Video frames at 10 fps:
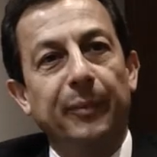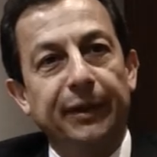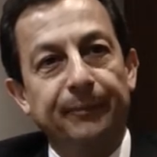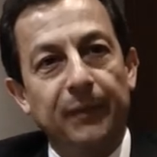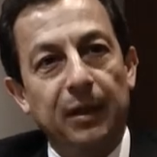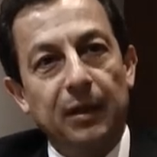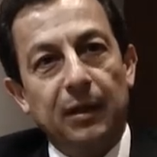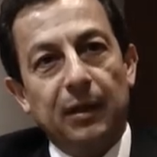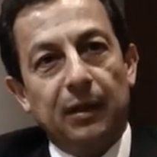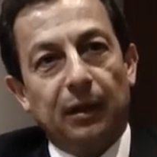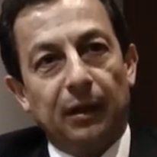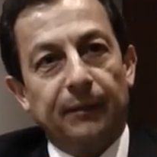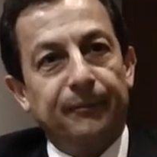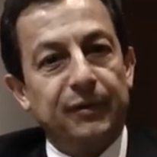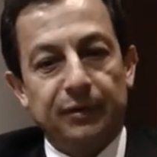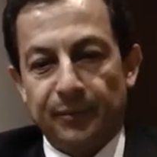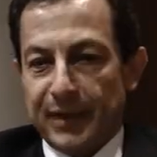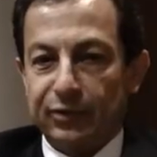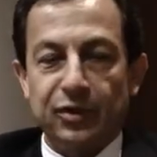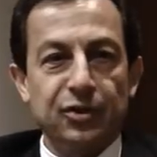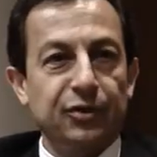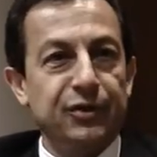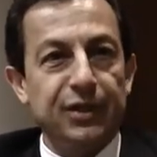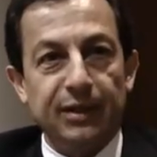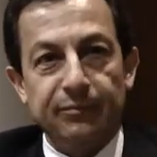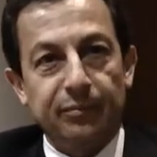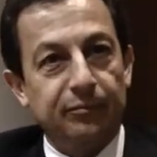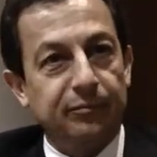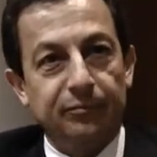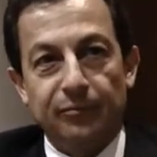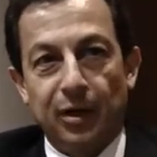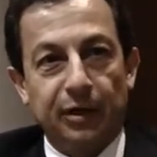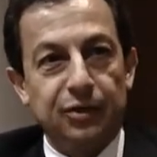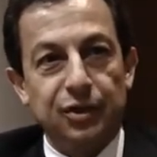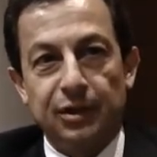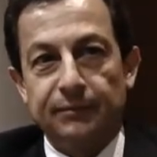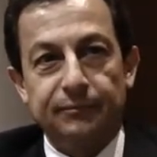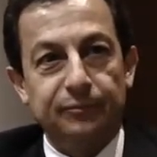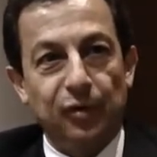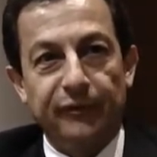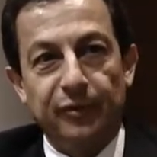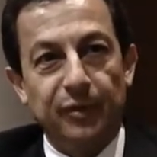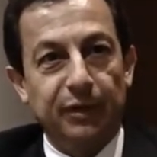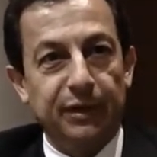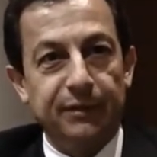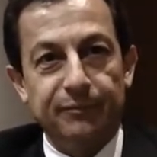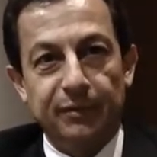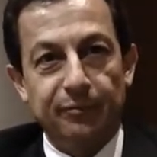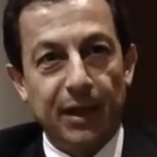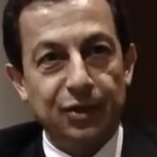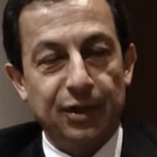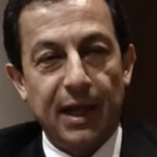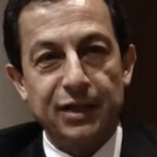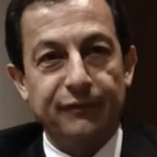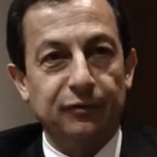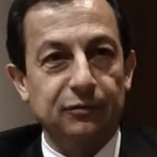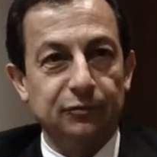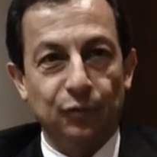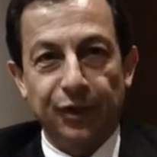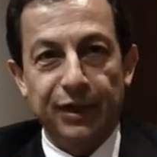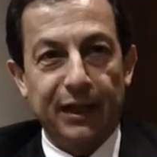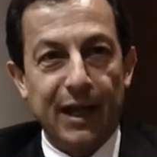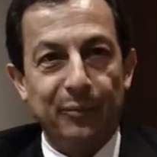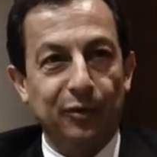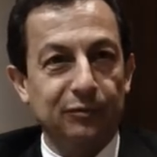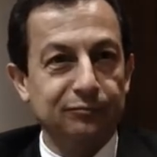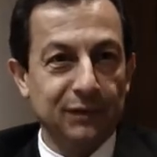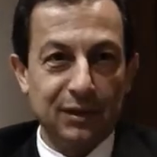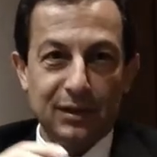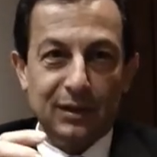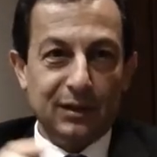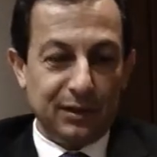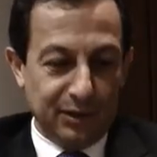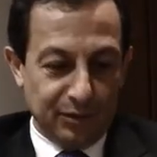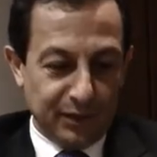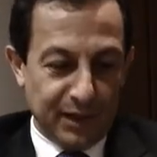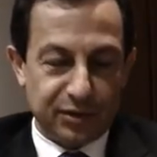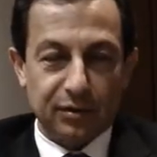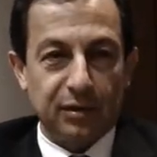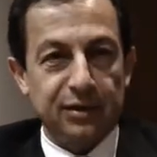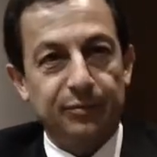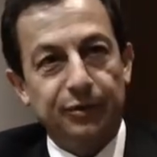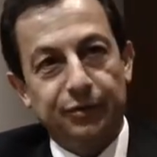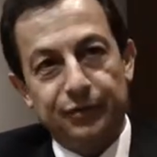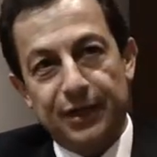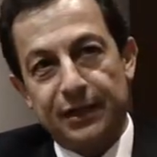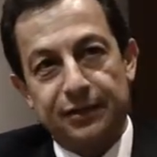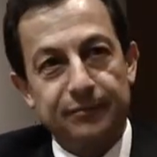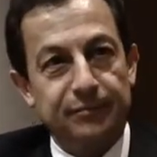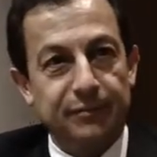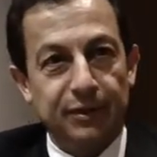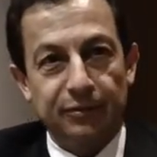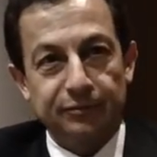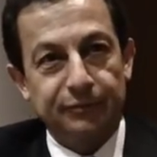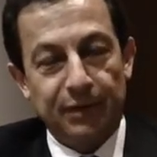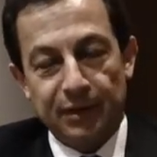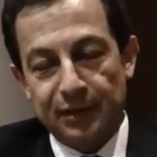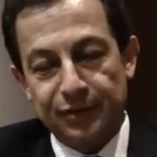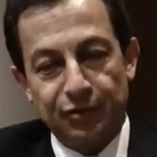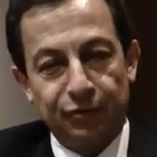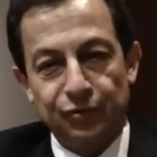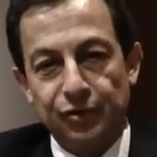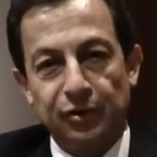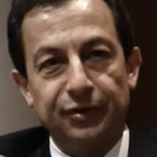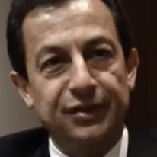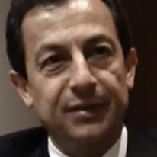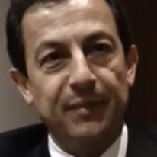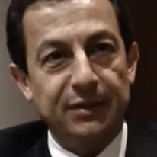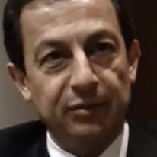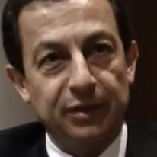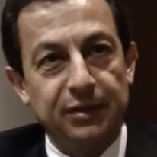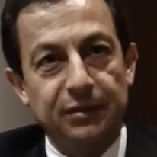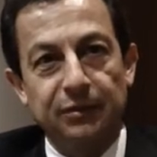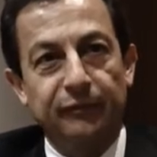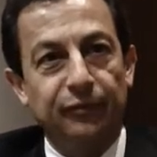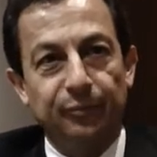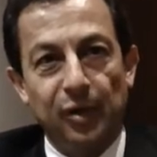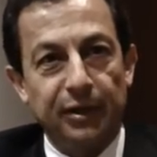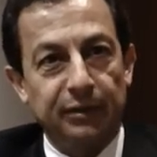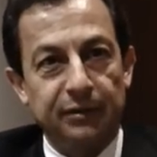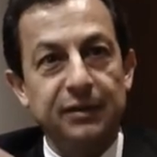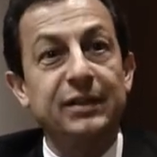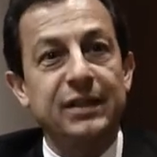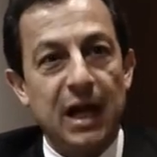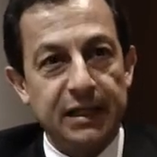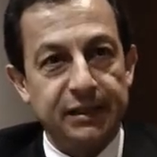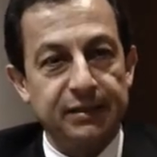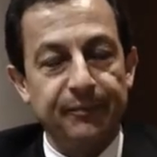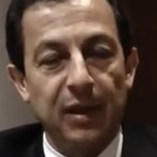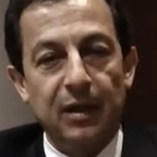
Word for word: company. Um, the metrics are the same: market share, profitability, managing cash flow, working capital, you know, customer enthusiasm, you know. Uh, so those are all the same metrics, different product size,